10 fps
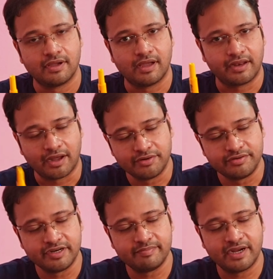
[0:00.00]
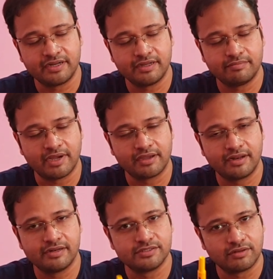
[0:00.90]
And how to treat
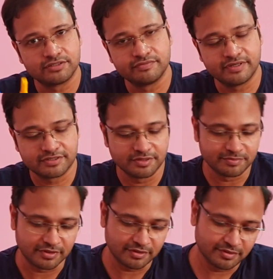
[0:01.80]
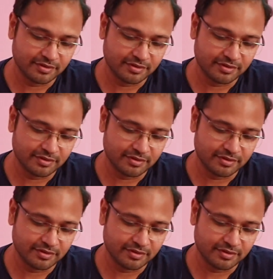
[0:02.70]
migraine is also very simple.